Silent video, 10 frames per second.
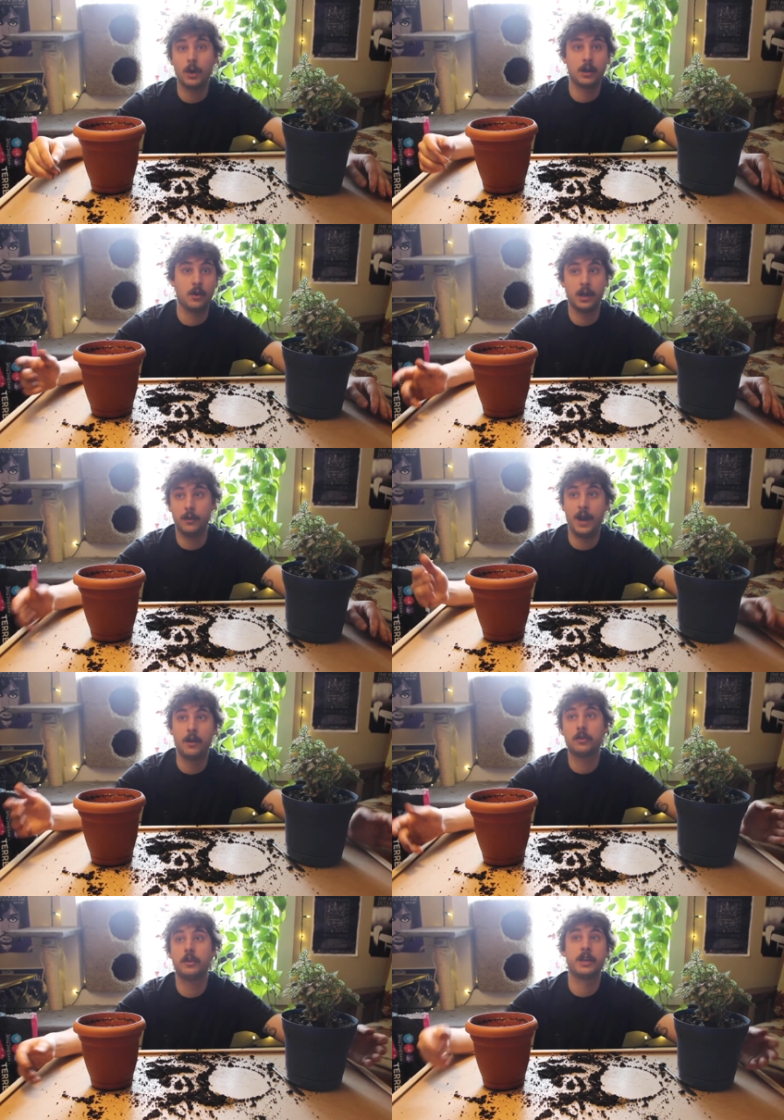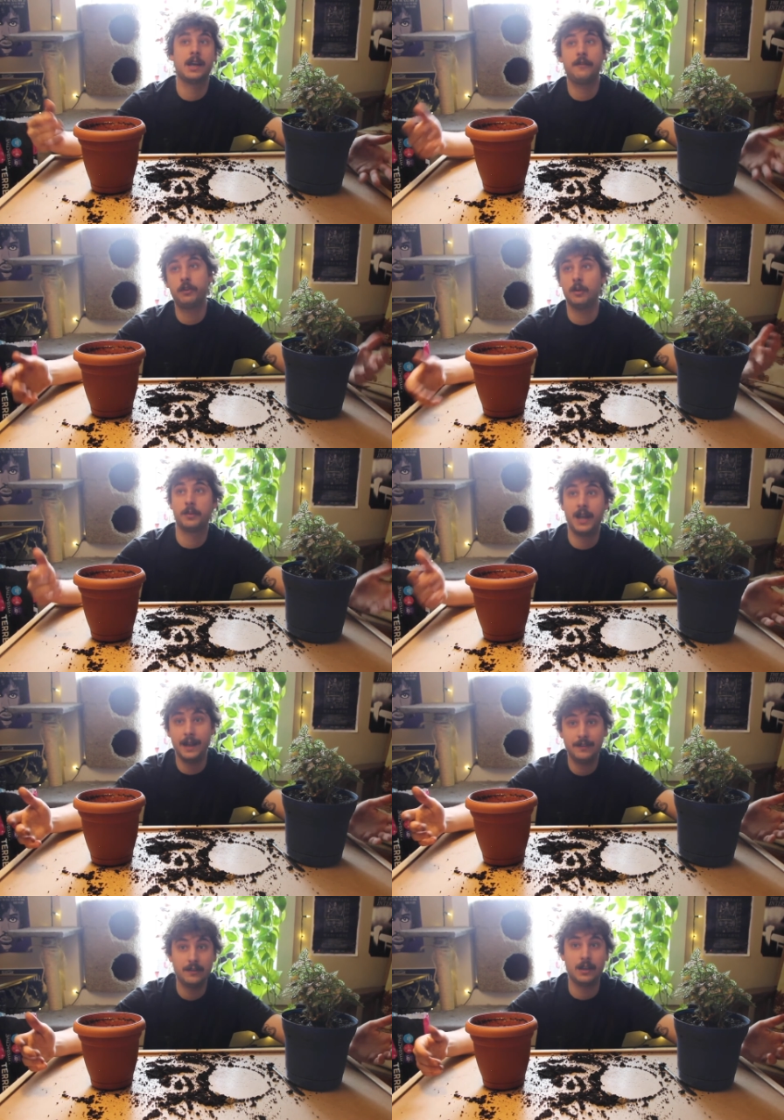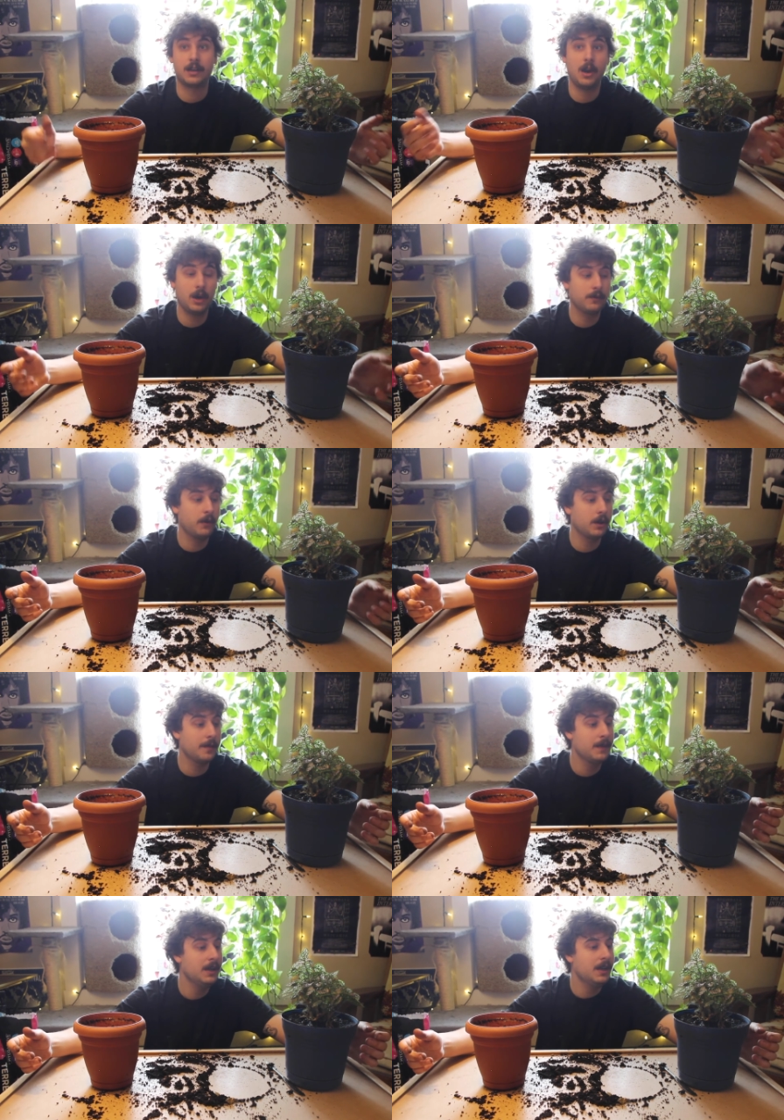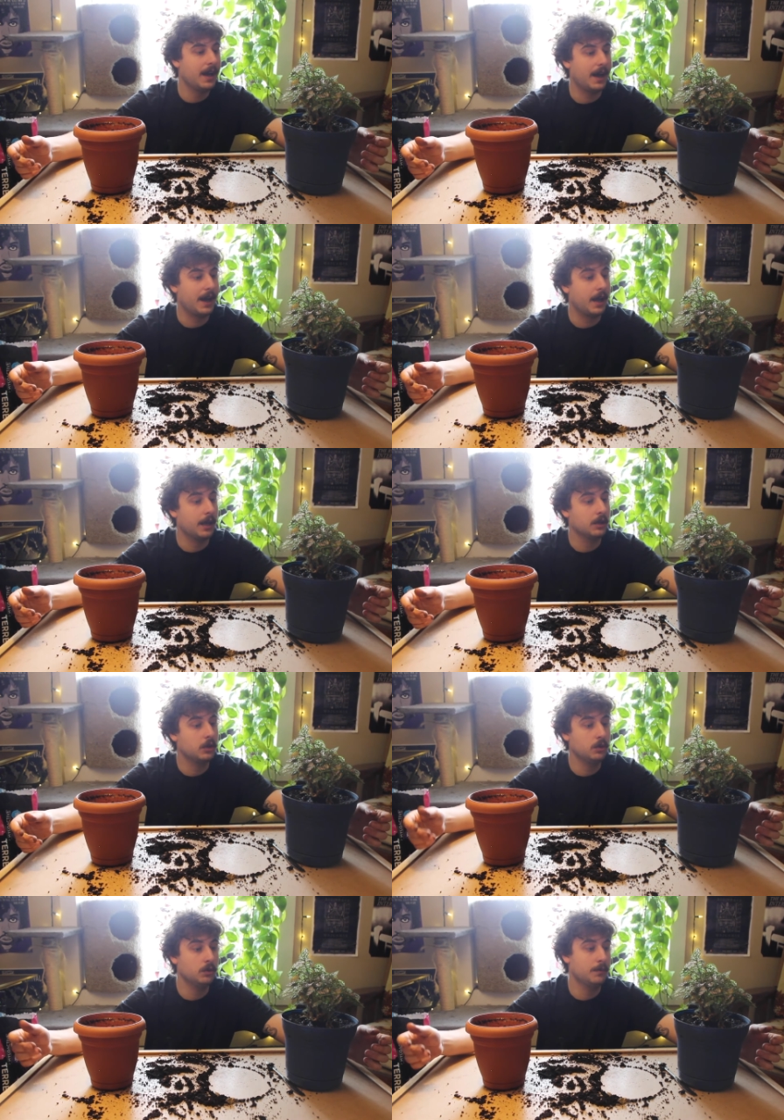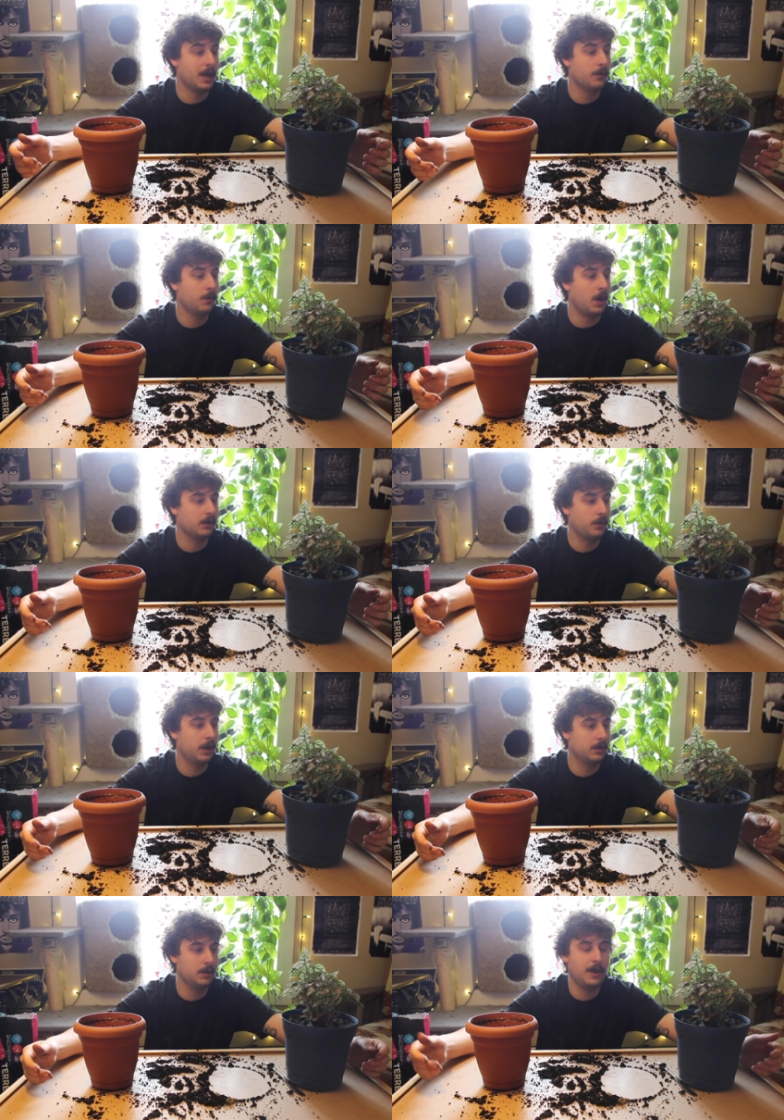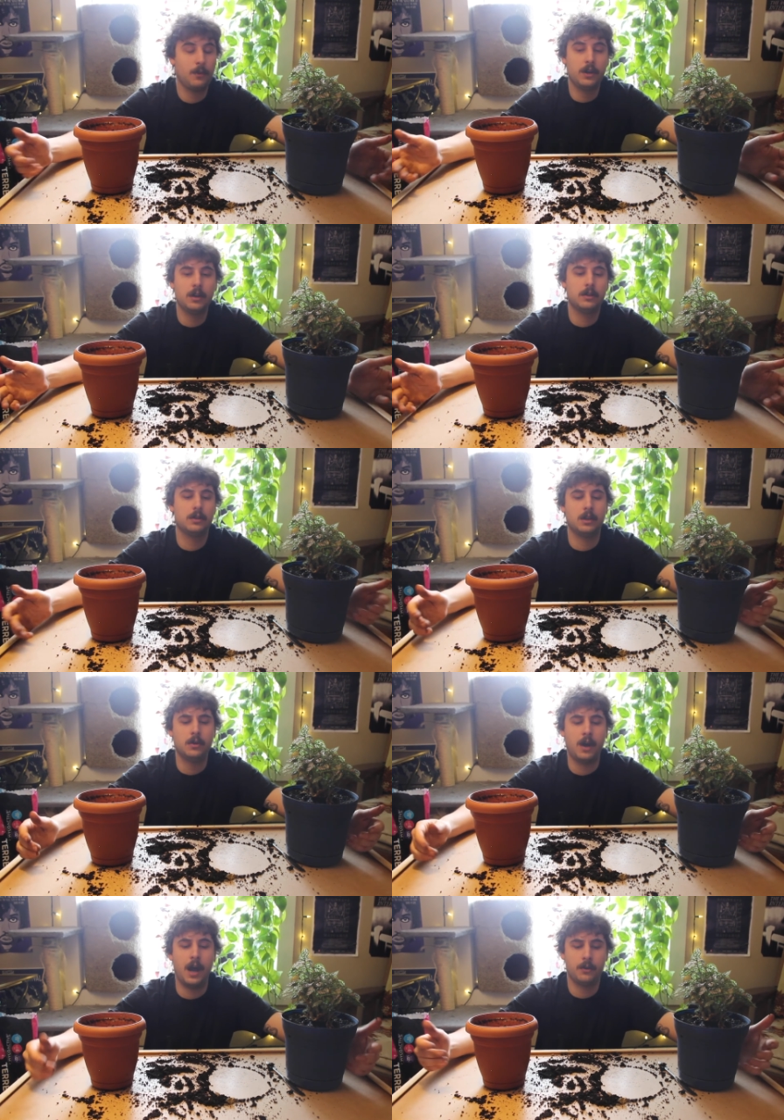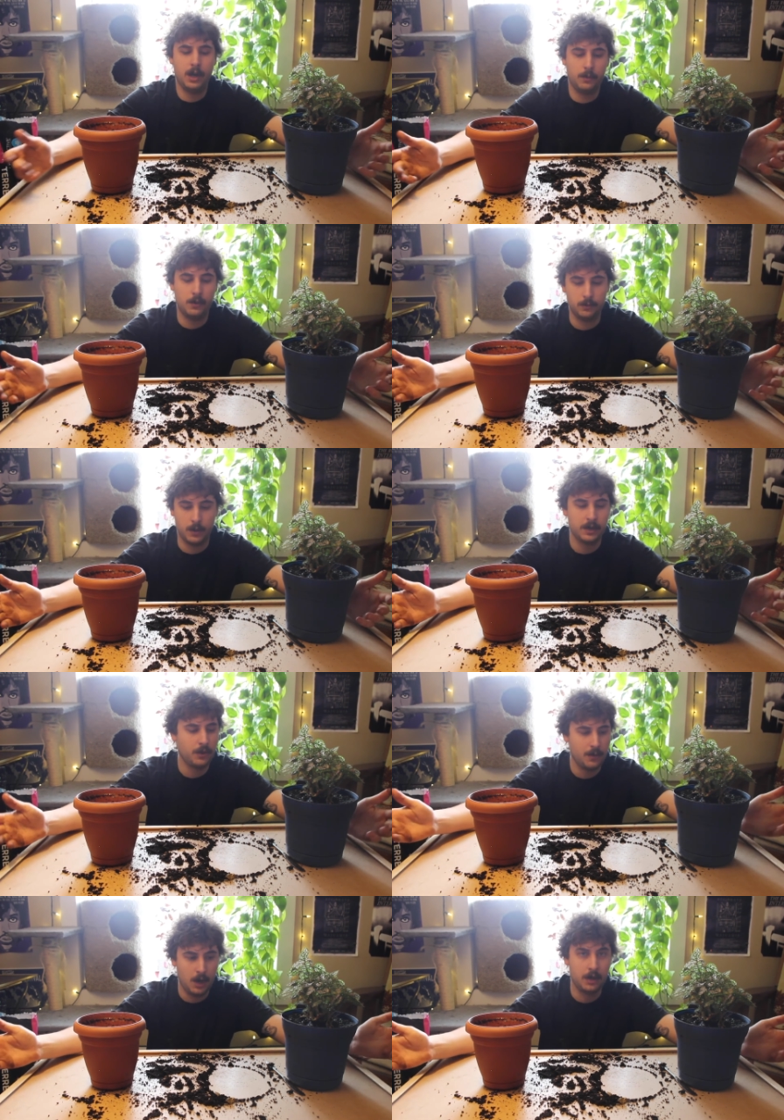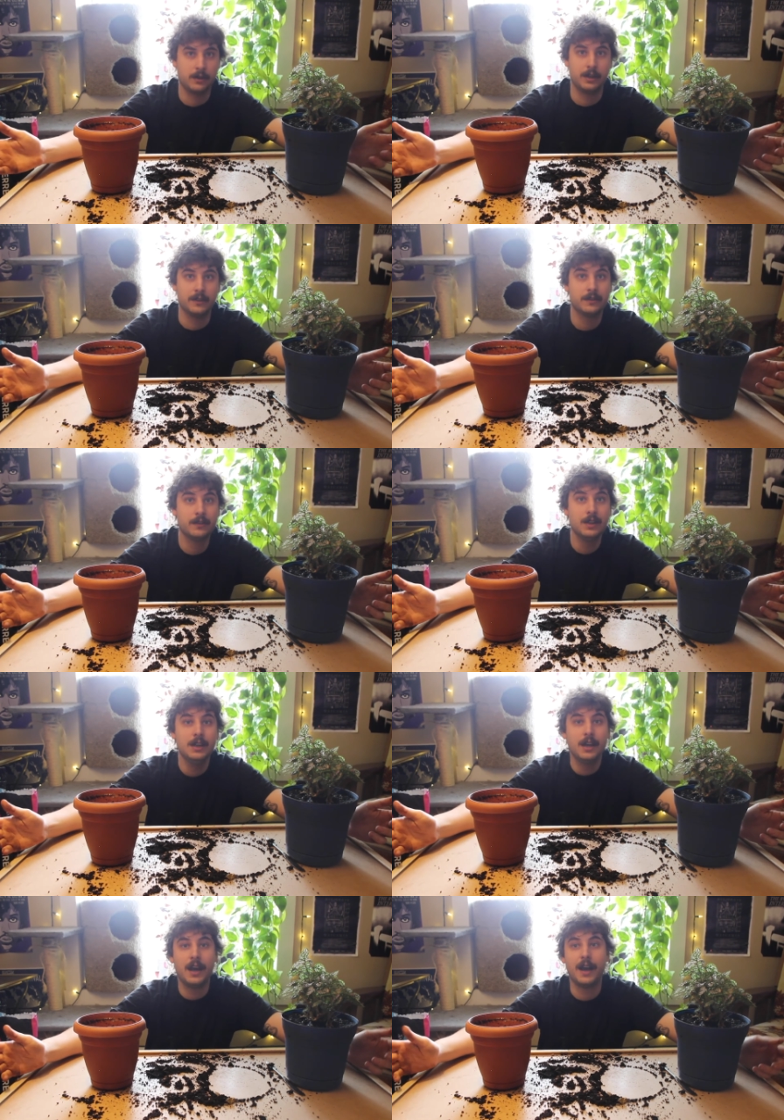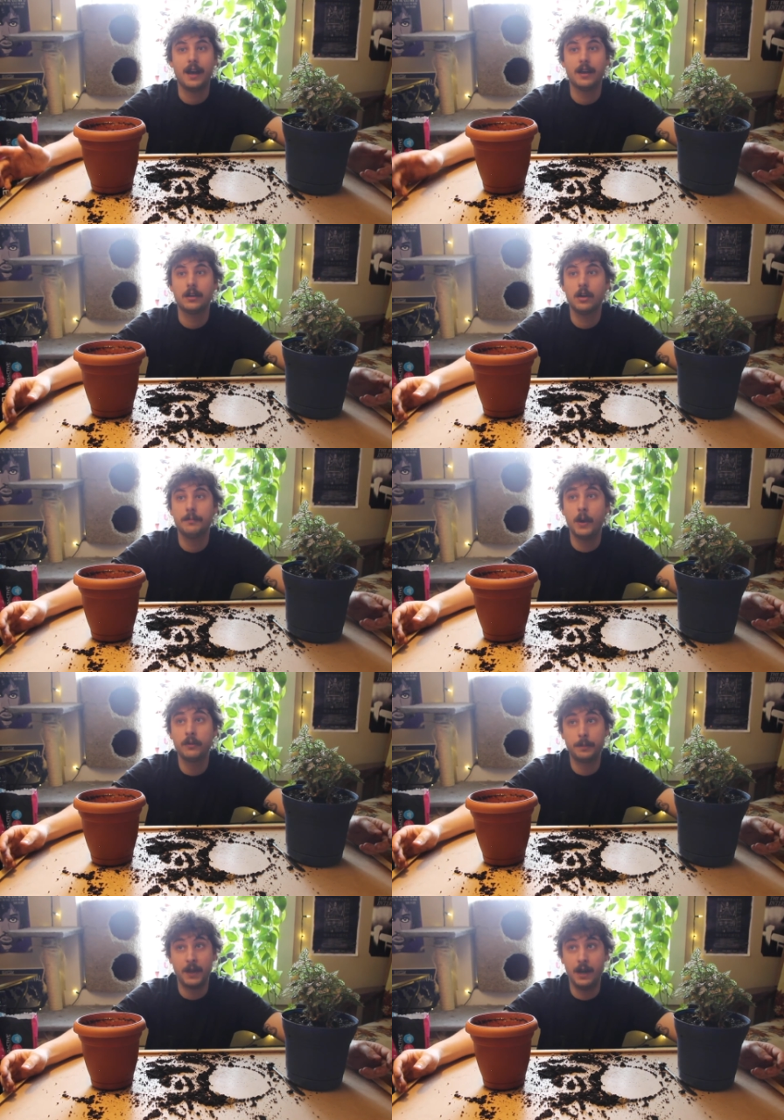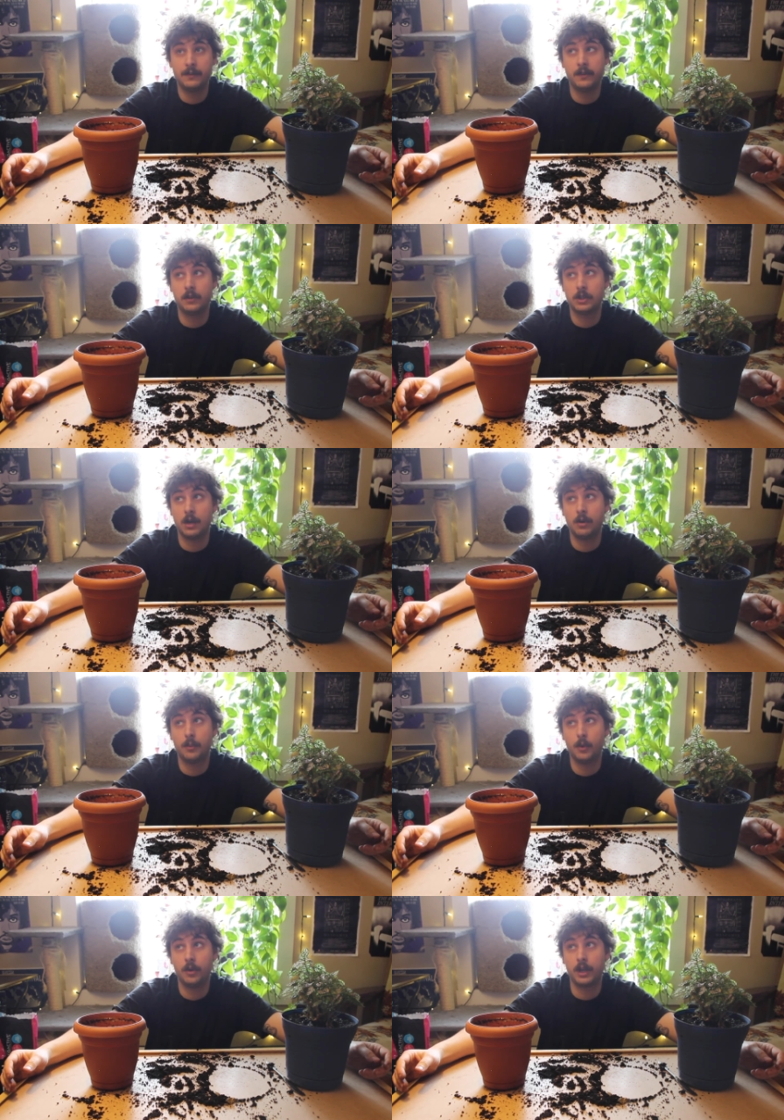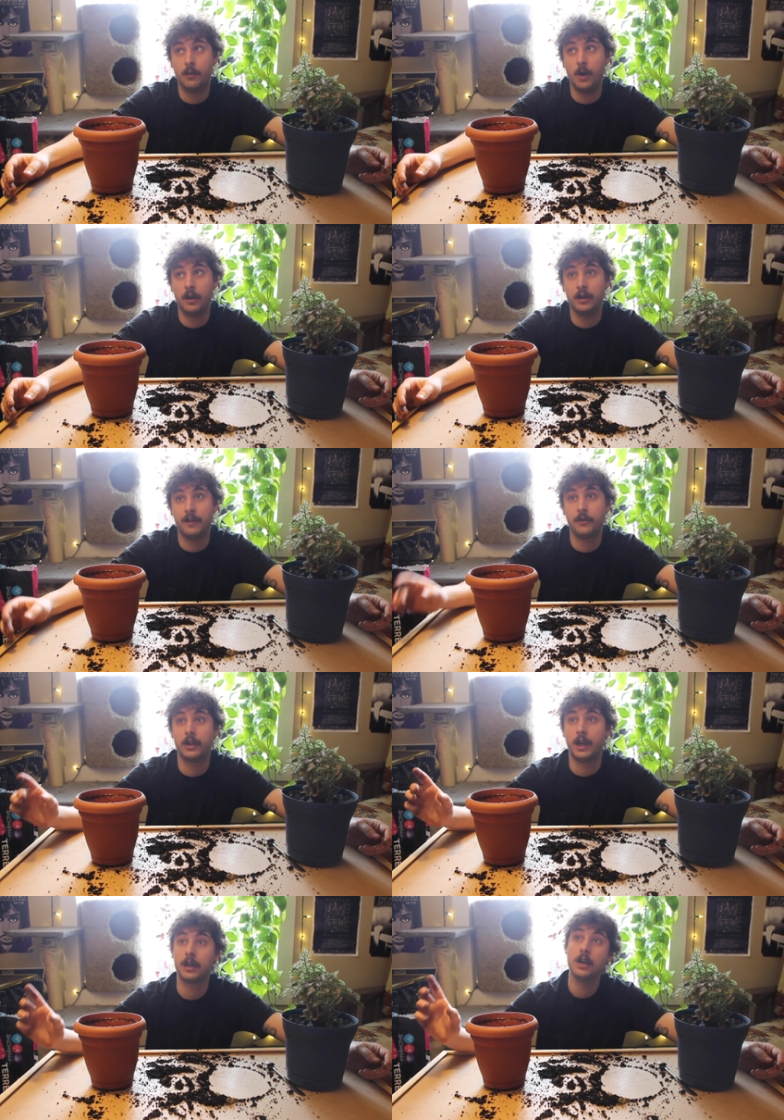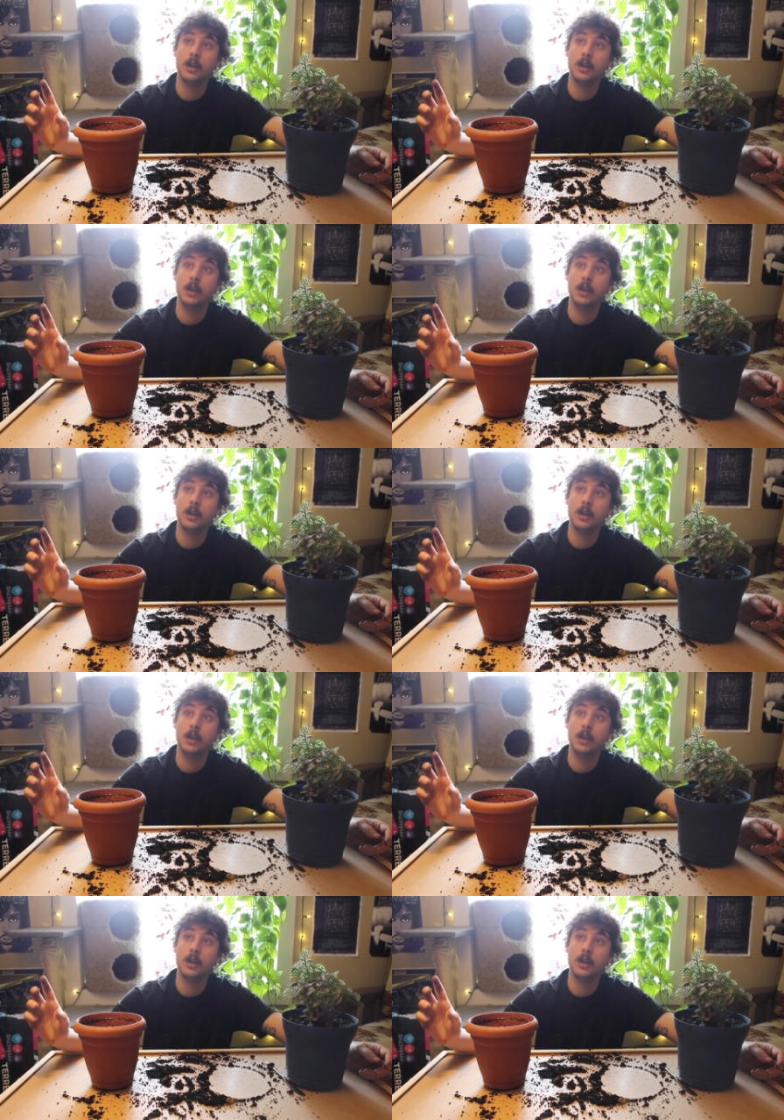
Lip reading: you are going around looking after your plants and caring for them, you may wonder, you know, when do I water these? Most plants, as a general rule, get watered every like